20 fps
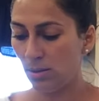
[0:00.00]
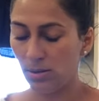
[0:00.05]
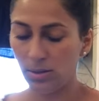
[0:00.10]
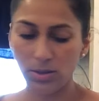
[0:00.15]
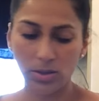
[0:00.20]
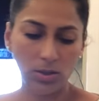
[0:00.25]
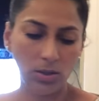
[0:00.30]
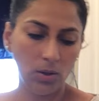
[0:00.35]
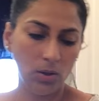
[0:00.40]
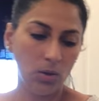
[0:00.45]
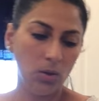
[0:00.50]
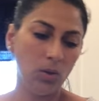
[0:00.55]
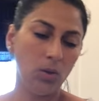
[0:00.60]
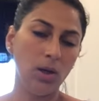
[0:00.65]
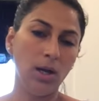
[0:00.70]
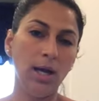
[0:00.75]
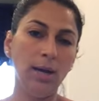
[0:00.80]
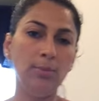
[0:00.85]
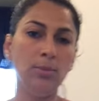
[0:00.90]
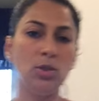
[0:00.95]

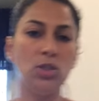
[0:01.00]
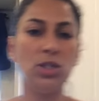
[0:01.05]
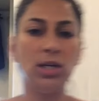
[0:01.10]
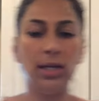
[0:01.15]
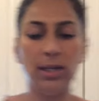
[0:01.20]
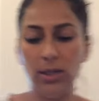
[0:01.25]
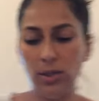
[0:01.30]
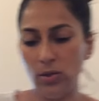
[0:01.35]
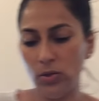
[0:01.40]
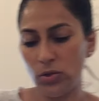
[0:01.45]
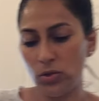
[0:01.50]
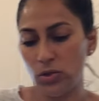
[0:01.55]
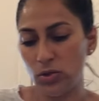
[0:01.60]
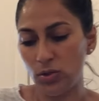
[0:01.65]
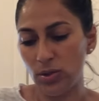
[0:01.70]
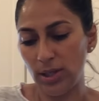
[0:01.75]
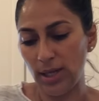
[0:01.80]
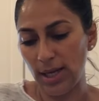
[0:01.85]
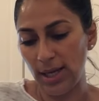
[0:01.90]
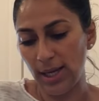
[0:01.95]
so how much I use
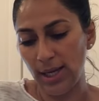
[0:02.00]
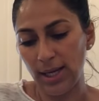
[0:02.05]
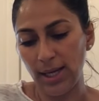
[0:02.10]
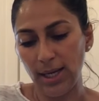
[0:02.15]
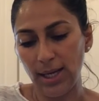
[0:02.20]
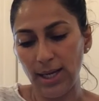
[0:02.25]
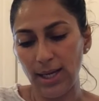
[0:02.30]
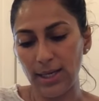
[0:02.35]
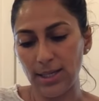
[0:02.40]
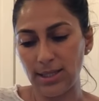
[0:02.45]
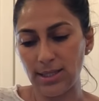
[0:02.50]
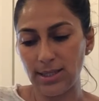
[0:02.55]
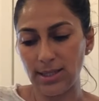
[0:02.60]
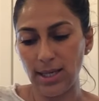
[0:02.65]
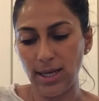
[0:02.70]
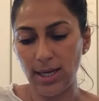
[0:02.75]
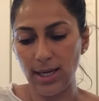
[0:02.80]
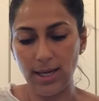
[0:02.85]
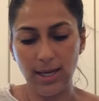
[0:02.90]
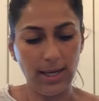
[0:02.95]
today? It's
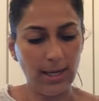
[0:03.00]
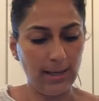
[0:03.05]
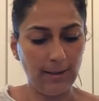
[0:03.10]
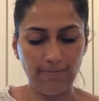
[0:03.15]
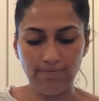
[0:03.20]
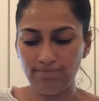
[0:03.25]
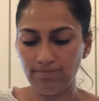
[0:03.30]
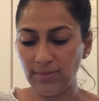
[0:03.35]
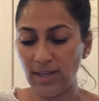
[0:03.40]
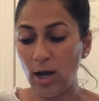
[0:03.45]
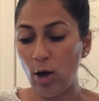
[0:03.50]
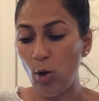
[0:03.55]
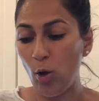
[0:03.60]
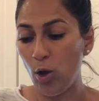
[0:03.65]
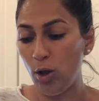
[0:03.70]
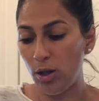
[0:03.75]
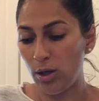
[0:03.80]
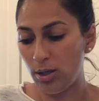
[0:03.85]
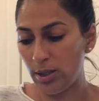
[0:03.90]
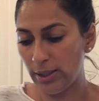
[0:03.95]
a
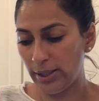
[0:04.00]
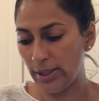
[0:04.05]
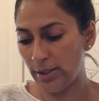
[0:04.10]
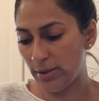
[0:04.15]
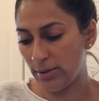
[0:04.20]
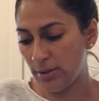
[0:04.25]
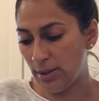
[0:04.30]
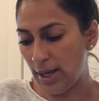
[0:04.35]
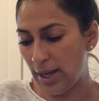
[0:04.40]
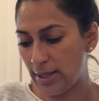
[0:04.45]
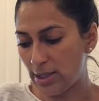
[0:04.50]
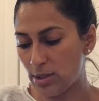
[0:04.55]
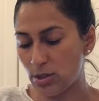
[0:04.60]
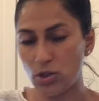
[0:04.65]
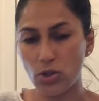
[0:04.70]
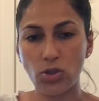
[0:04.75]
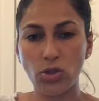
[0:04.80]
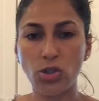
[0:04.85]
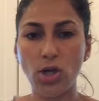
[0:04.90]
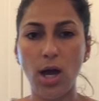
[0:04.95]
whole onion. I
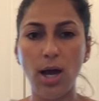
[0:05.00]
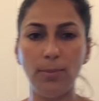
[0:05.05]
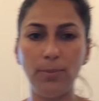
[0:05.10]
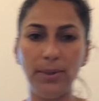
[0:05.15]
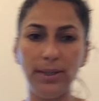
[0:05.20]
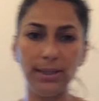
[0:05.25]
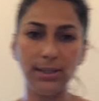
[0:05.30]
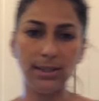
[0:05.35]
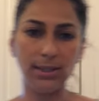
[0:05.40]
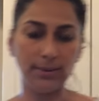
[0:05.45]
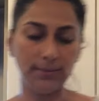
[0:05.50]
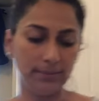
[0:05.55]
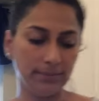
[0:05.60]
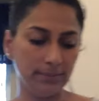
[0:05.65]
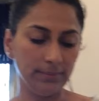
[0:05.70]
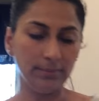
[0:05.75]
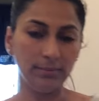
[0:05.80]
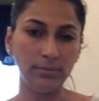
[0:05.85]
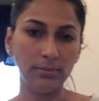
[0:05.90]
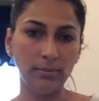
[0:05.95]
just chop it,
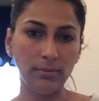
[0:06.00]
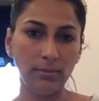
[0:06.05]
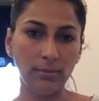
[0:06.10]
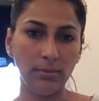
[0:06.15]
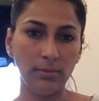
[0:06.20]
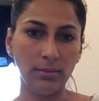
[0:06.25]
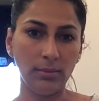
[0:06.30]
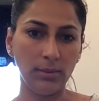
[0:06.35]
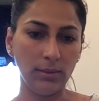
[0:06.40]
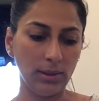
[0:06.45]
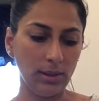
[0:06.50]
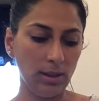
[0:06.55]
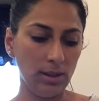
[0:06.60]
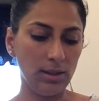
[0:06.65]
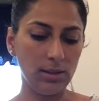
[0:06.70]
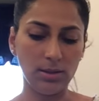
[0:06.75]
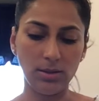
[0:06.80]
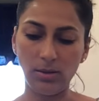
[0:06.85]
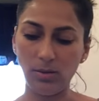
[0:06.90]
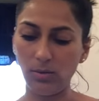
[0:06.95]
and
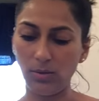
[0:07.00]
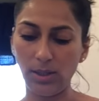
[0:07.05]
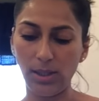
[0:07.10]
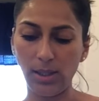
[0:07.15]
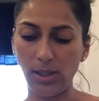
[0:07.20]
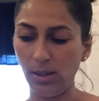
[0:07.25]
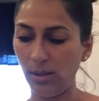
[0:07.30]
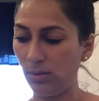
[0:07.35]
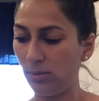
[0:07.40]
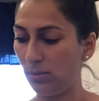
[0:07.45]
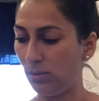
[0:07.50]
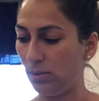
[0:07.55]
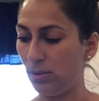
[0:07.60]
it's already